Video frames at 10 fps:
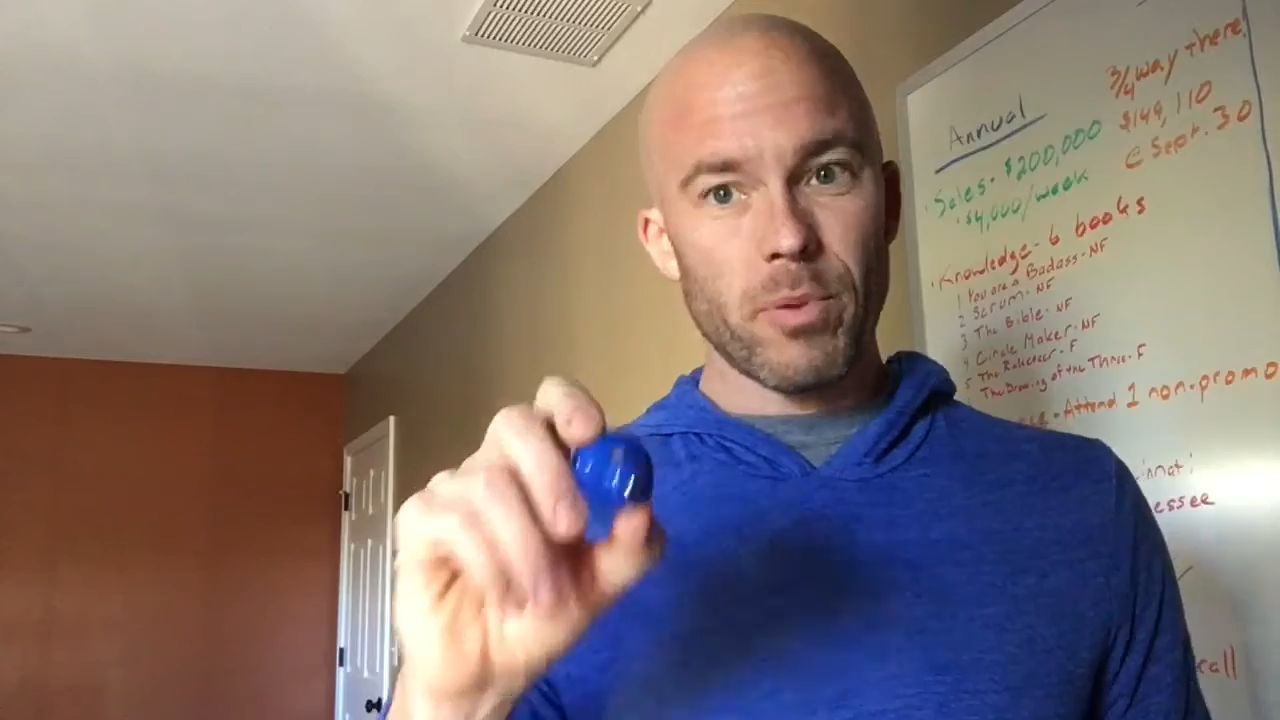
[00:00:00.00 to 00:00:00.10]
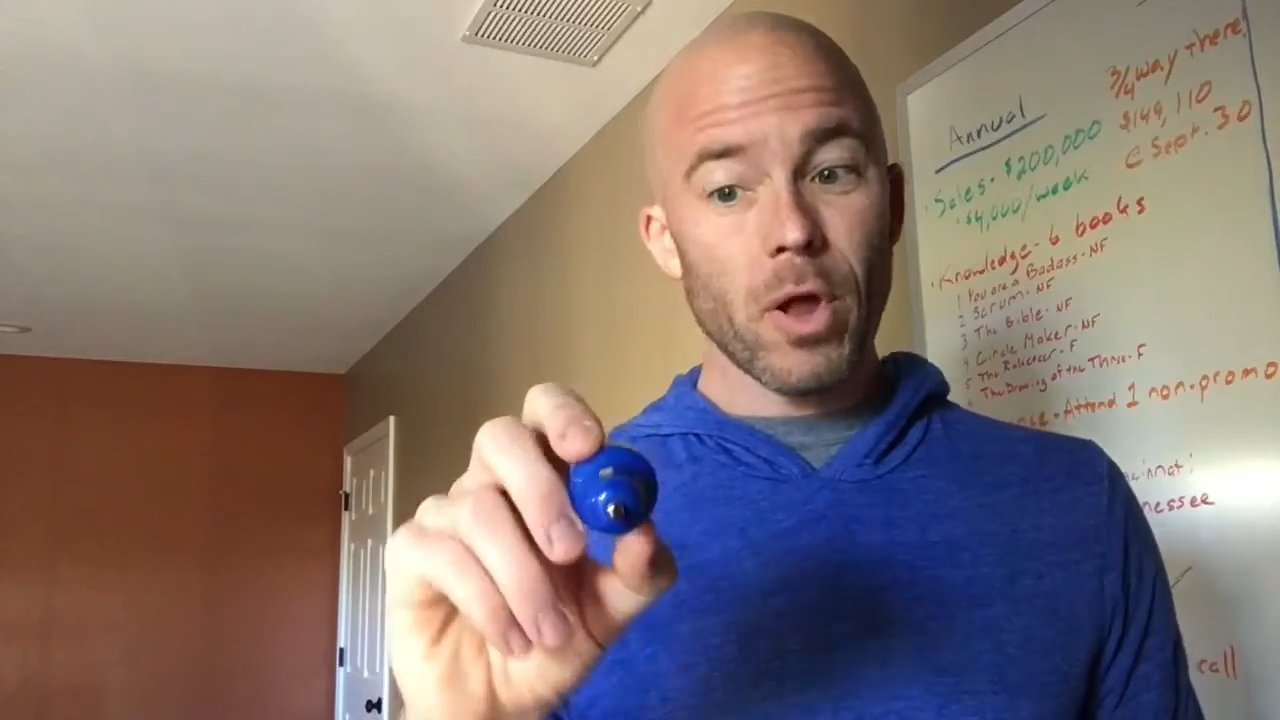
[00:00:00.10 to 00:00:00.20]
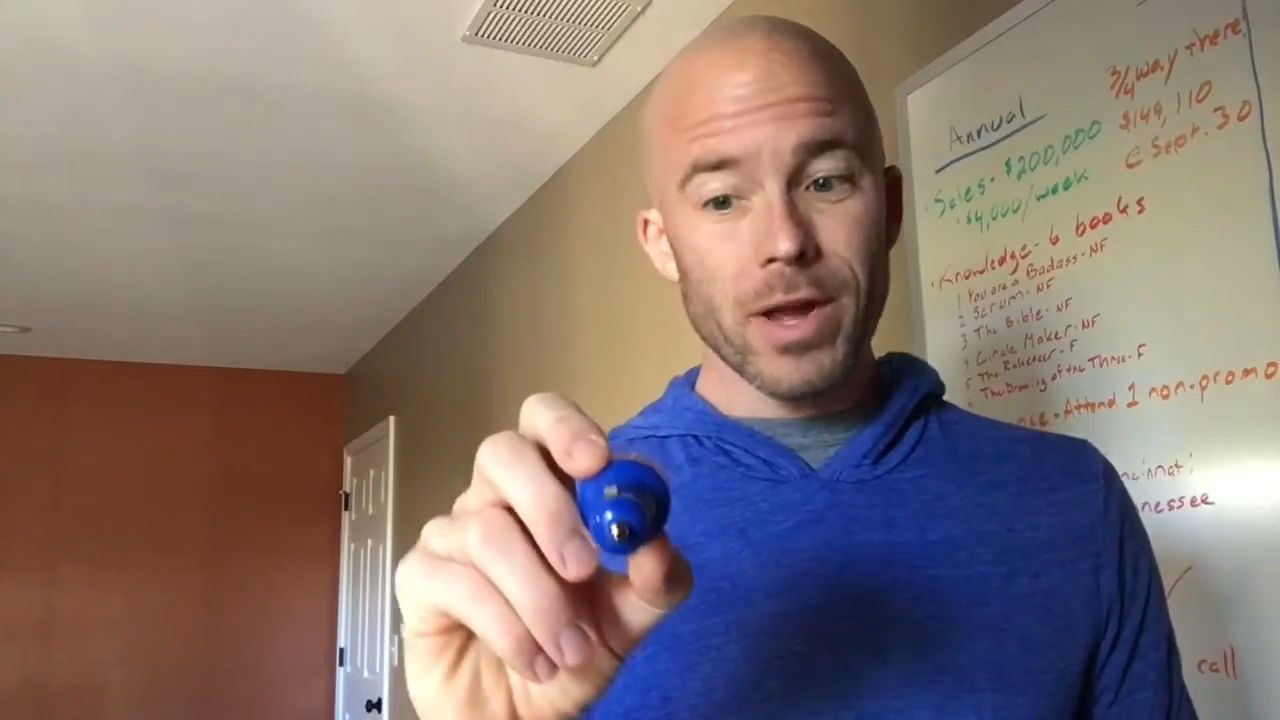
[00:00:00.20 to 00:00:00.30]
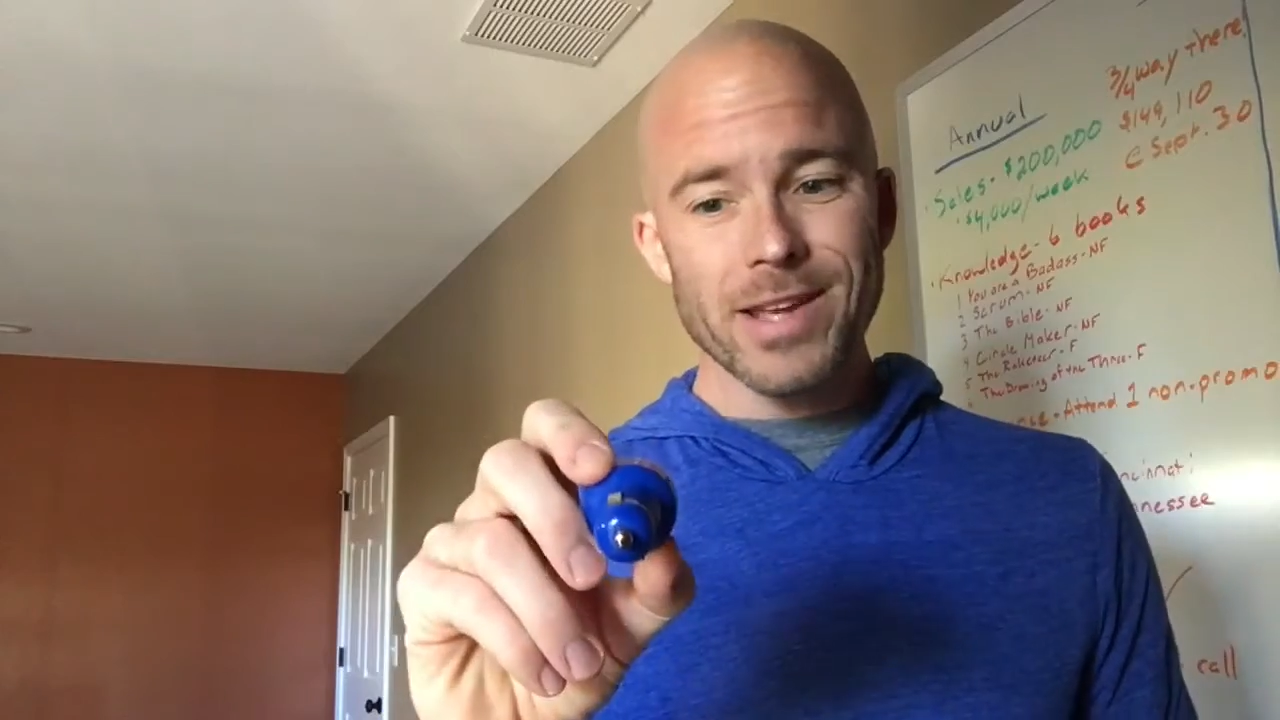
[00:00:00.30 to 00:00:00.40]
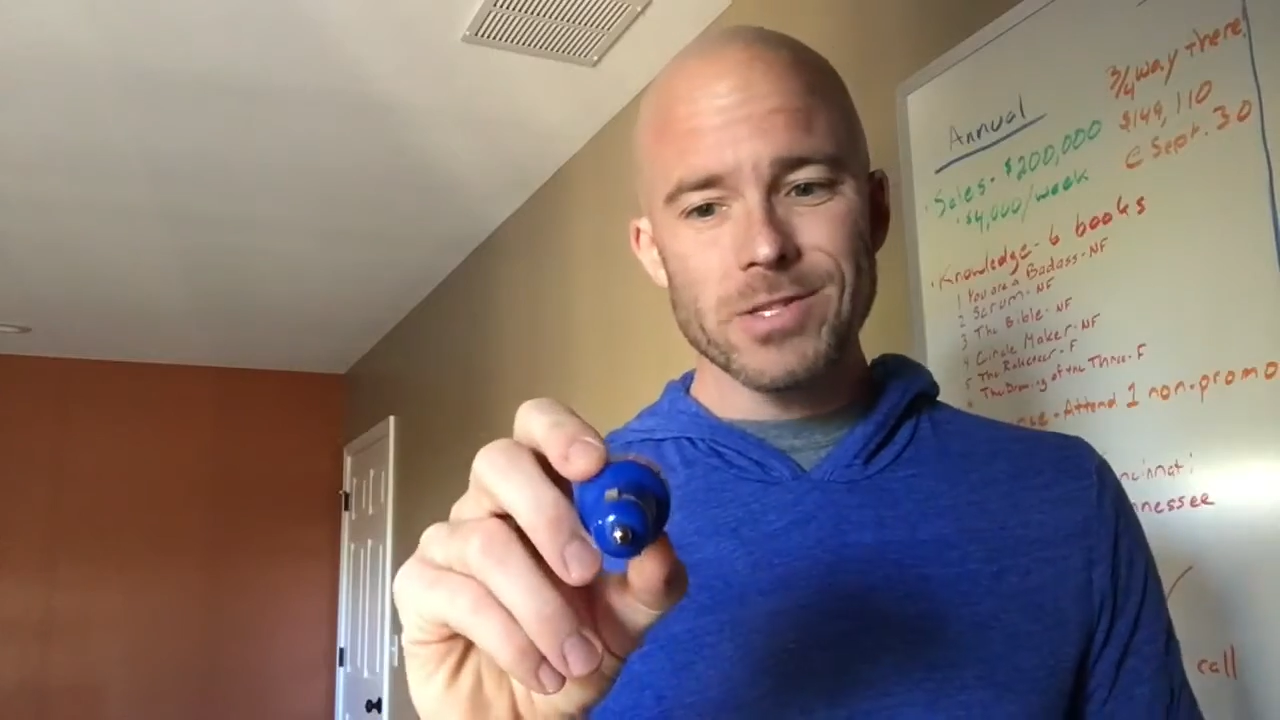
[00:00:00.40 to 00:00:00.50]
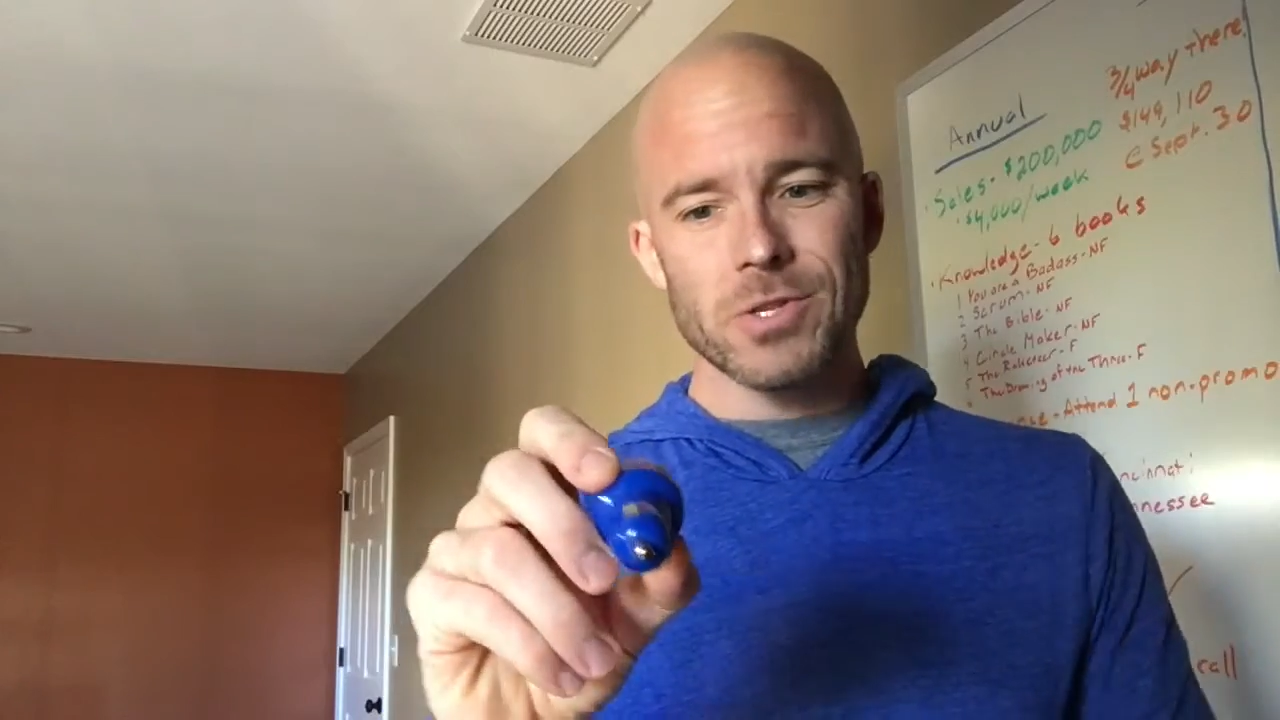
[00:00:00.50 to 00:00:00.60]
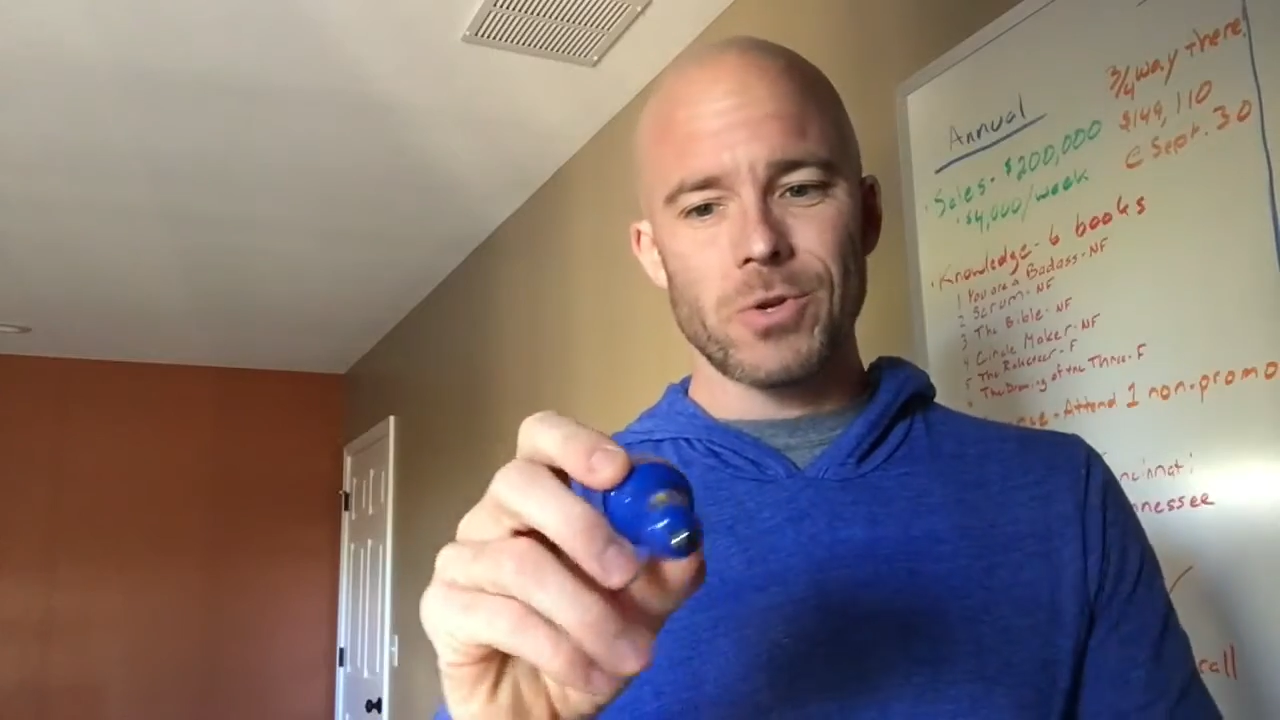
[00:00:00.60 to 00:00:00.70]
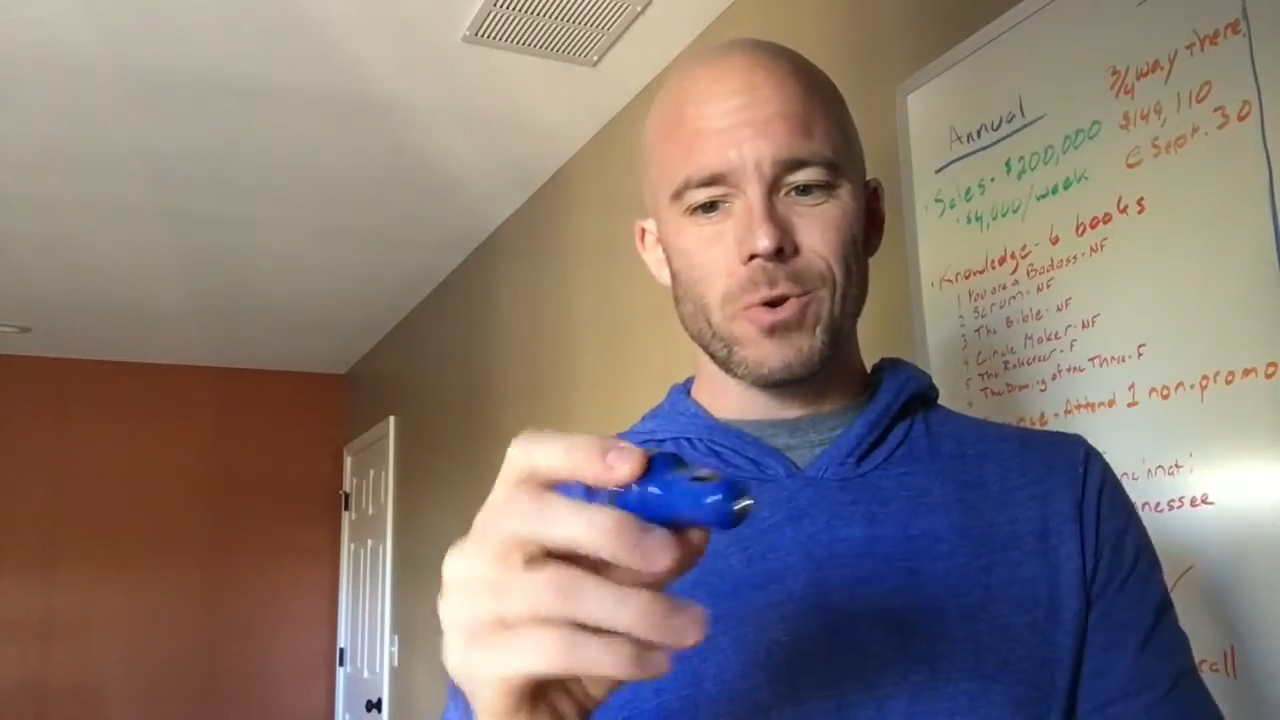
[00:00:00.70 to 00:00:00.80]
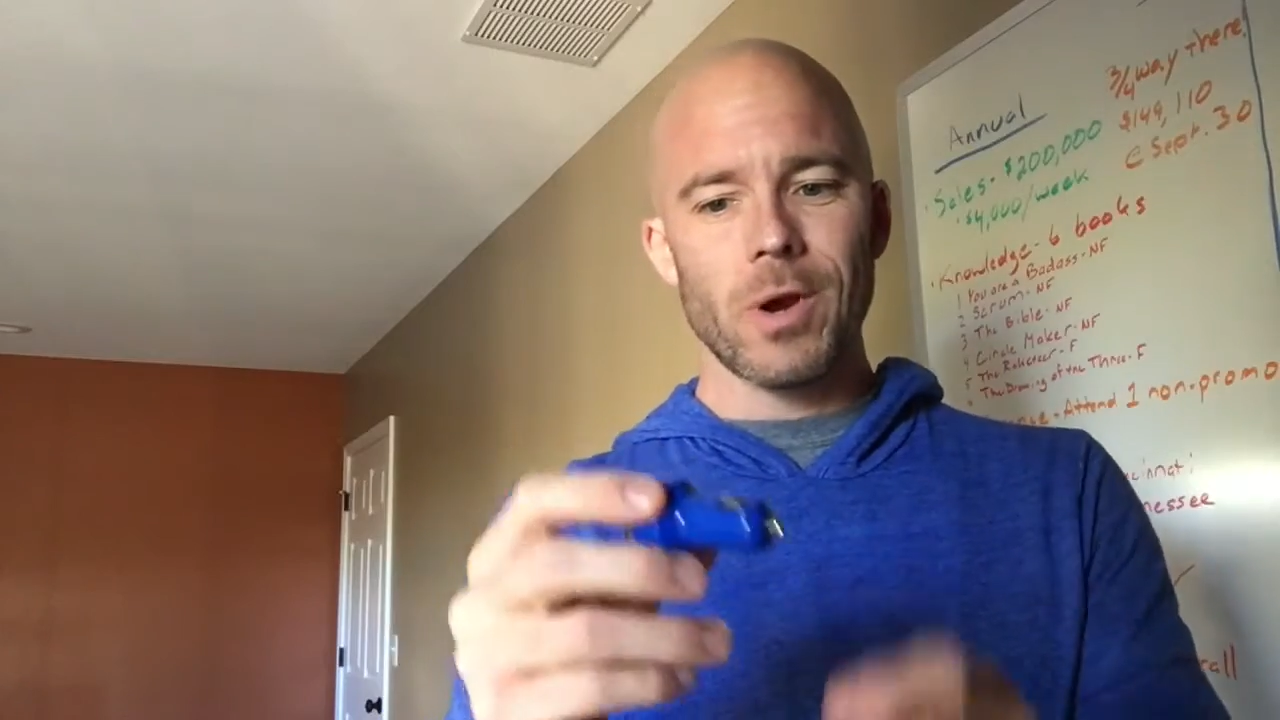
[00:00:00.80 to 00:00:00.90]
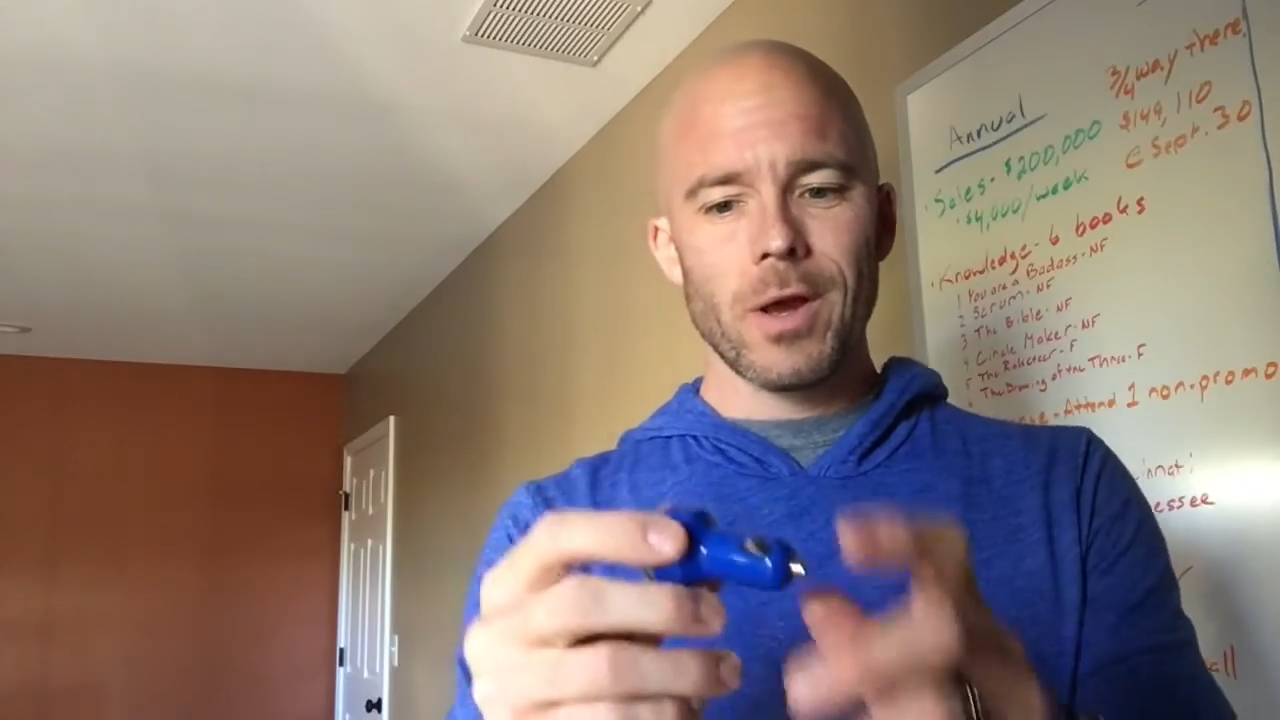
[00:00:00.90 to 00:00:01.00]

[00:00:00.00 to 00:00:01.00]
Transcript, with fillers: plug into,